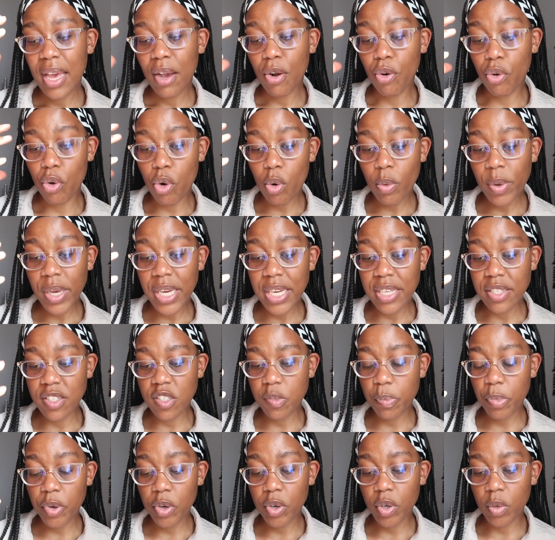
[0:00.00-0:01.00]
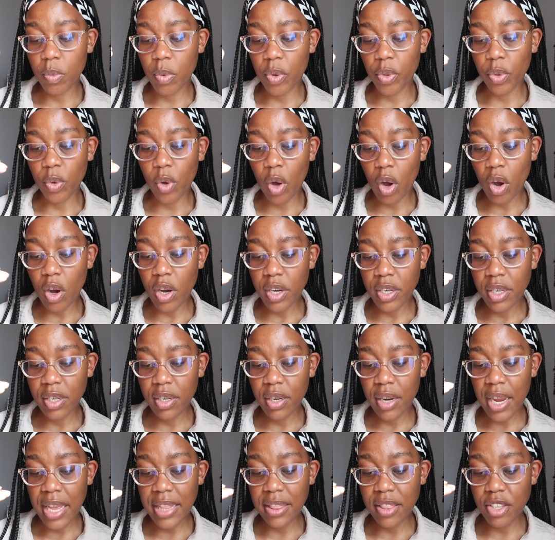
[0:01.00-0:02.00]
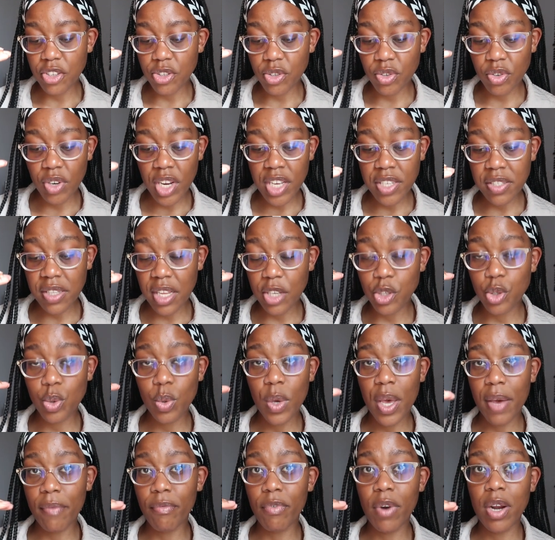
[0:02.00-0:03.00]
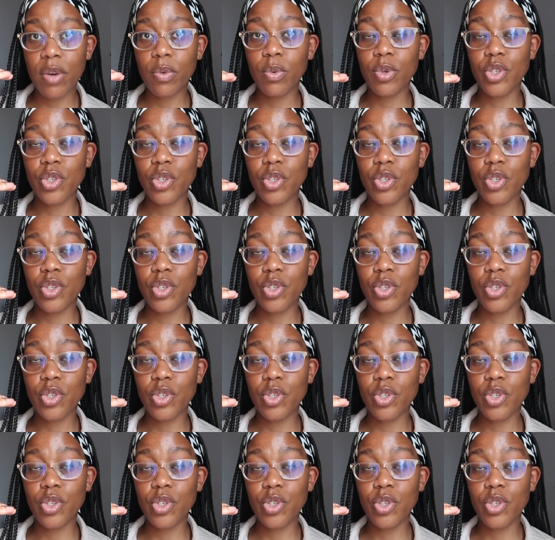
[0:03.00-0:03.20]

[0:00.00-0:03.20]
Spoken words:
growing in spirit with God and this race that you have run